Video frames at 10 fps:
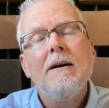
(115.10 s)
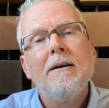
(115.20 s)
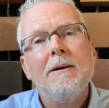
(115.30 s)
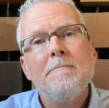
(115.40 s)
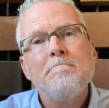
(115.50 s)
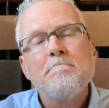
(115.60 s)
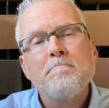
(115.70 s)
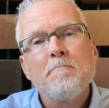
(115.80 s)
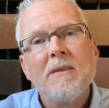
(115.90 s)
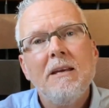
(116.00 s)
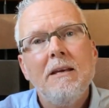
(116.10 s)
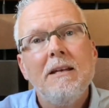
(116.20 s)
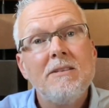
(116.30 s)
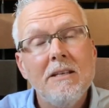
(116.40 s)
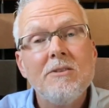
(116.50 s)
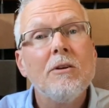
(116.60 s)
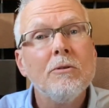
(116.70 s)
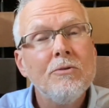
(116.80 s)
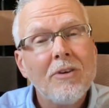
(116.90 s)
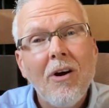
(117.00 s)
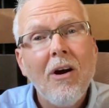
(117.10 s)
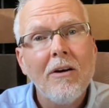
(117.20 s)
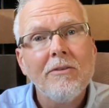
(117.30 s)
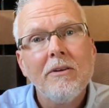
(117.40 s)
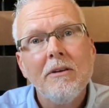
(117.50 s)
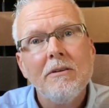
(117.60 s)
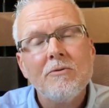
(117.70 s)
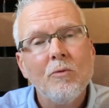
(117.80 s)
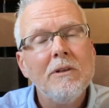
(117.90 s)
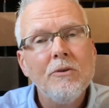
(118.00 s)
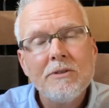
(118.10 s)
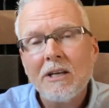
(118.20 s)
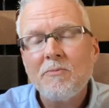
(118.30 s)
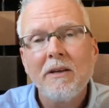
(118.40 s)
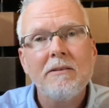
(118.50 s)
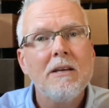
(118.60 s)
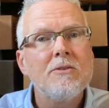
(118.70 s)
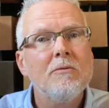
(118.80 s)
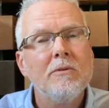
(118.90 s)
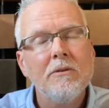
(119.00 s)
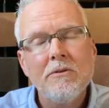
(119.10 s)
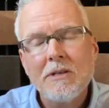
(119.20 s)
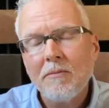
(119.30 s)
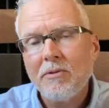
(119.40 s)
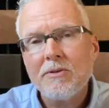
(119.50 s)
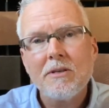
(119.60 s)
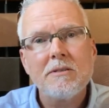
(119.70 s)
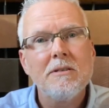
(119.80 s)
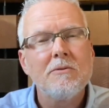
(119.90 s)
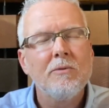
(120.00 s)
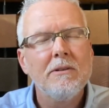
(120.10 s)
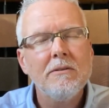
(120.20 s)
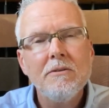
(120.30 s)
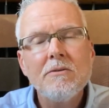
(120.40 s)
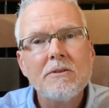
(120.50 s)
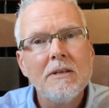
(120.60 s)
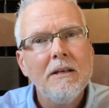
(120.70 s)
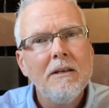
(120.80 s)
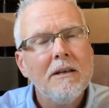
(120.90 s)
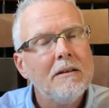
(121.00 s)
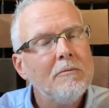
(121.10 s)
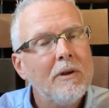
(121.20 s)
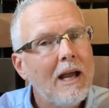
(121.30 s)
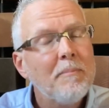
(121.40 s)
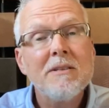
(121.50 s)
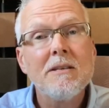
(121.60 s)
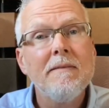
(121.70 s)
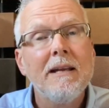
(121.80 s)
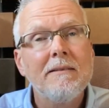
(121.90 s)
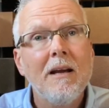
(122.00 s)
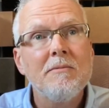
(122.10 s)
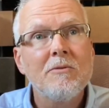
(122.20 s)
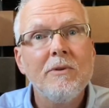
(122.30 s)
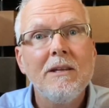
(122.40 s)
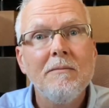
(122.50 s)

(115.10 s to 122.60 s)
Um, and it's easy to lose heart is we lose expectation. We lose that persistence. We lose. And then what happens in that time is we